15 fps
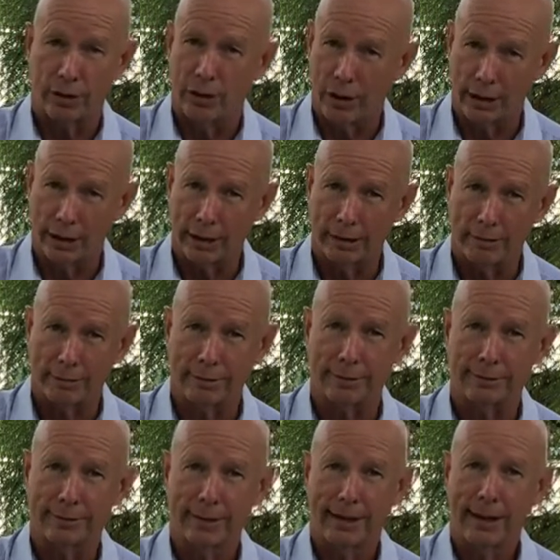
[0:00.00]
kayaking on it
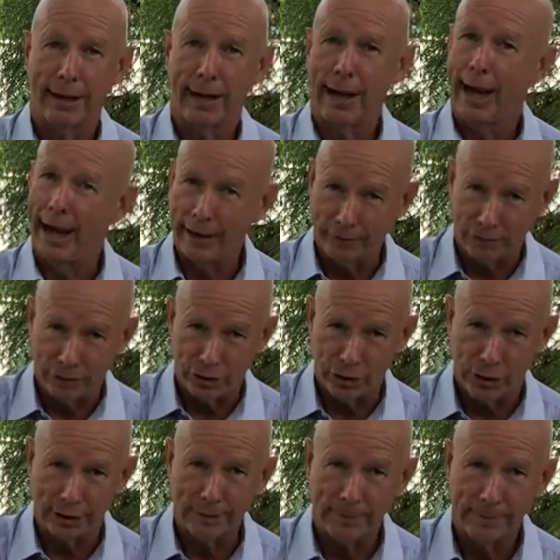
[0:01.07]
and
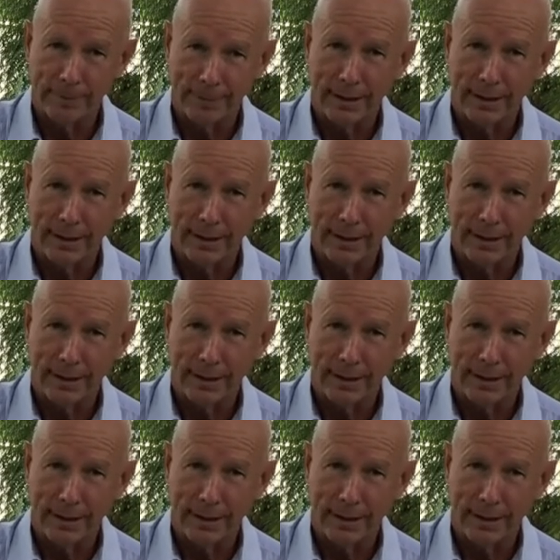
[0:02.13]
fishing,